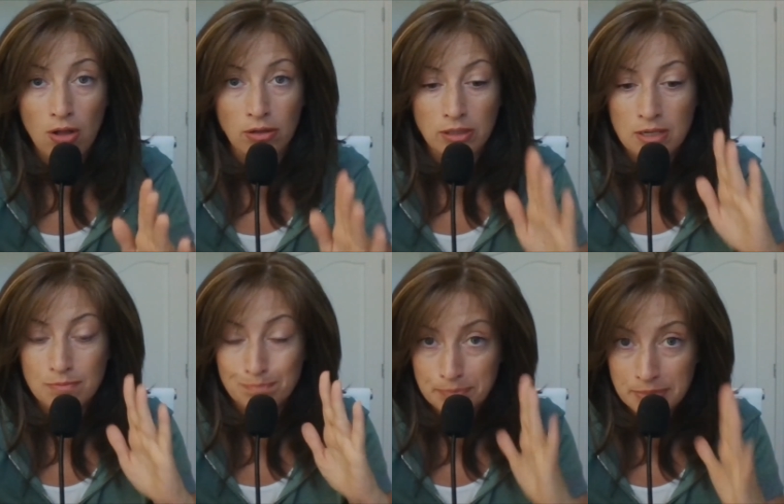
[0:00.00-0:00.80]

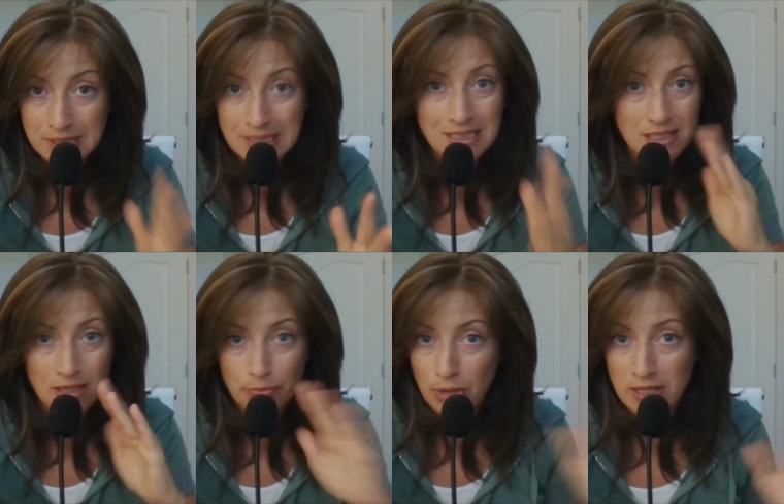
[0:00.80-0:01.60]
complete
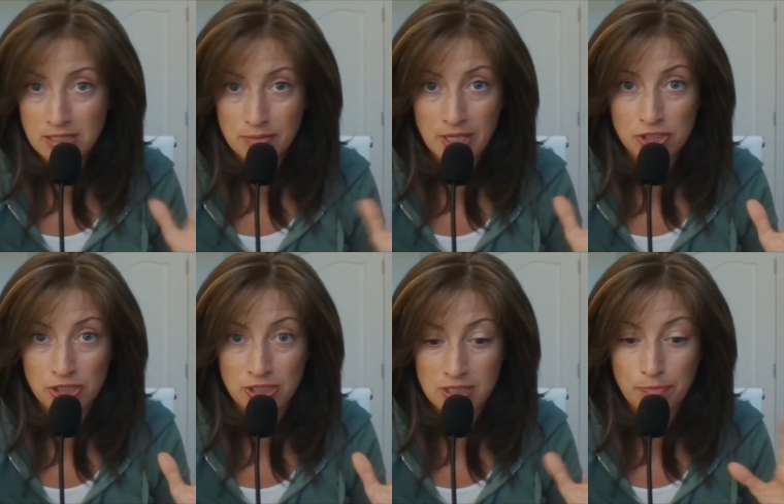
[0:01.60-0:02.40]

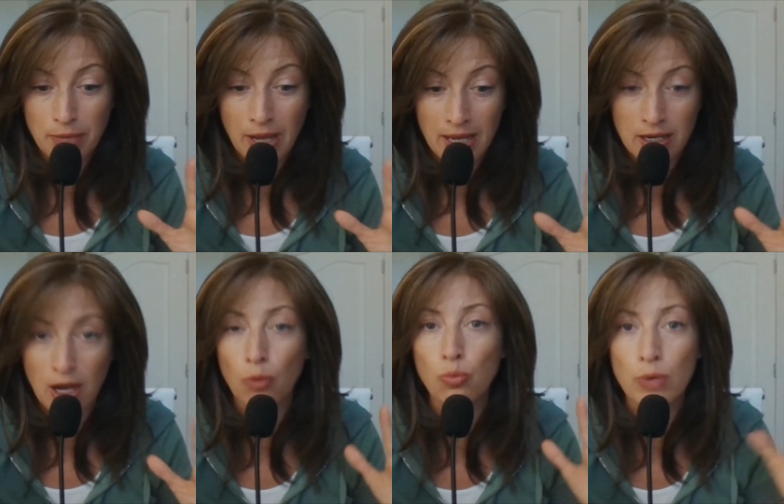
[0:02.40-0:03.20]
approximations by
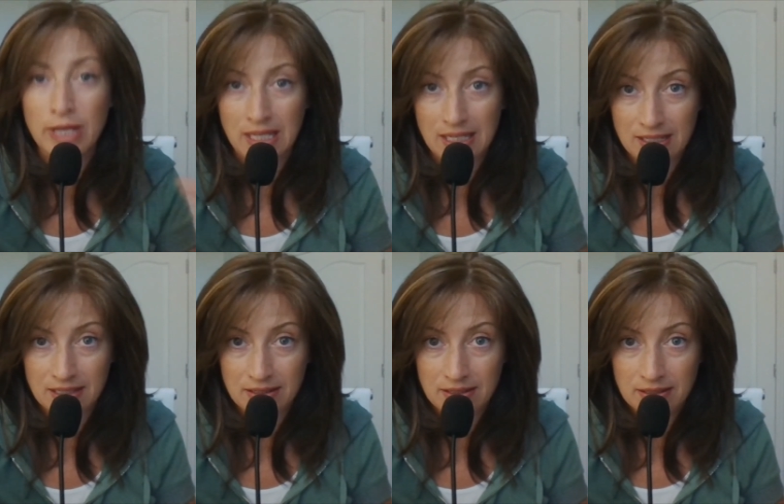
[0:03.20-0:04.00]
a week,
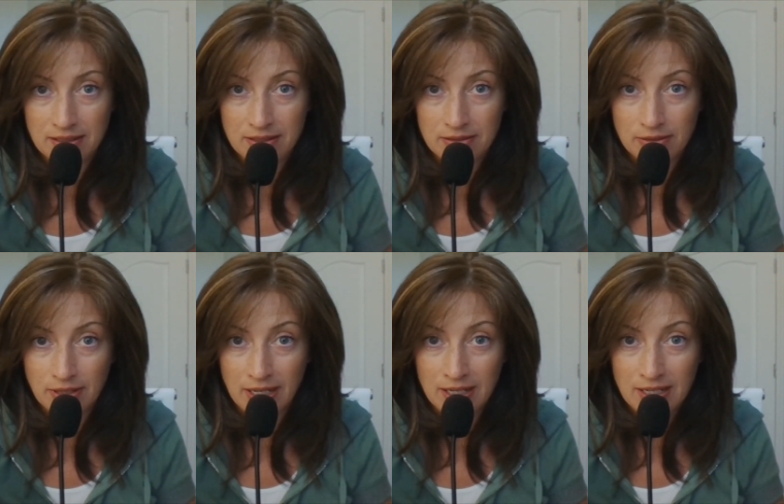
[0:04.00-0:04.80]

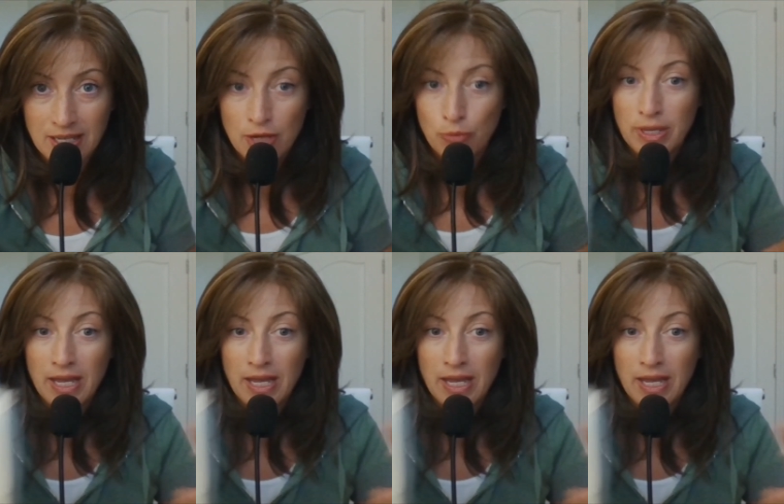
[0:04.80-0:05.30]
okay? We had